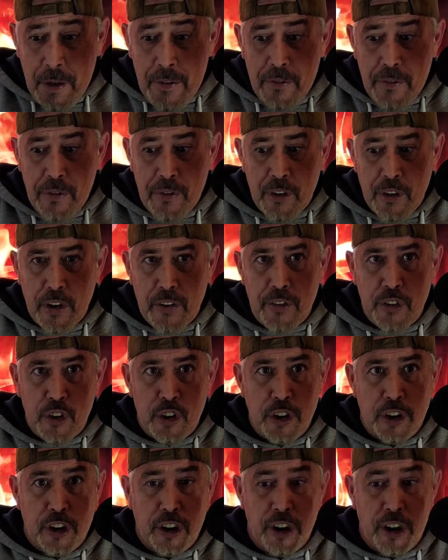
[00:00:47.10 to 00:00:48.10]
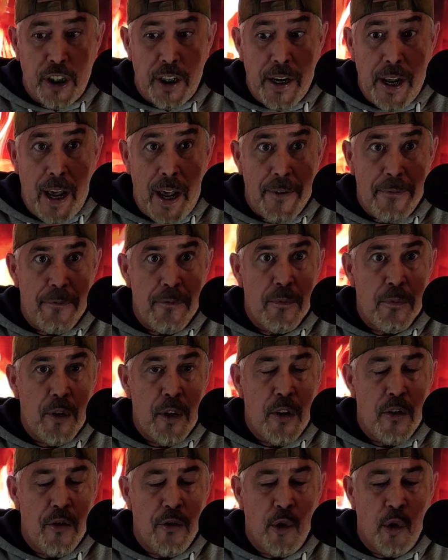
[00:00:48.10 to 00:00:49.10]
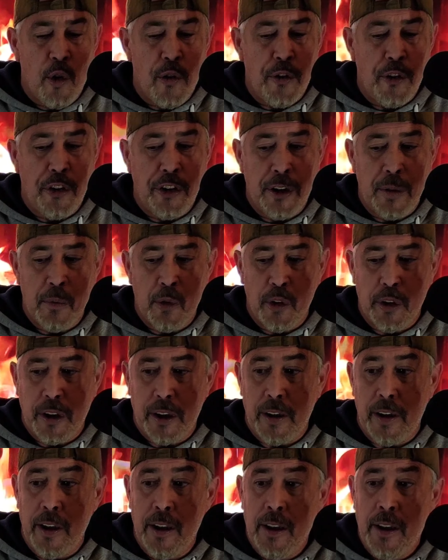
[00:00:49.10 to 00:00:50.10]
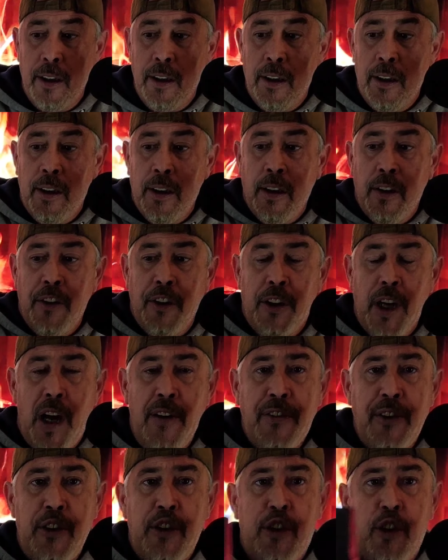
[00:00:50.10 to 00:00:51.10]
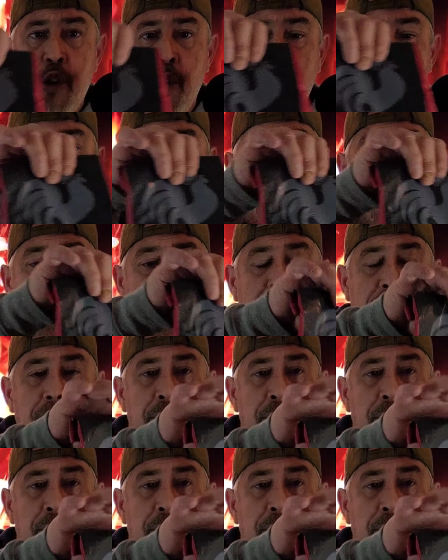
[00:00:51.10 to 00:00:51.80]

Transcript: Very, very good at 4:30 in the morning. The coffee of choice,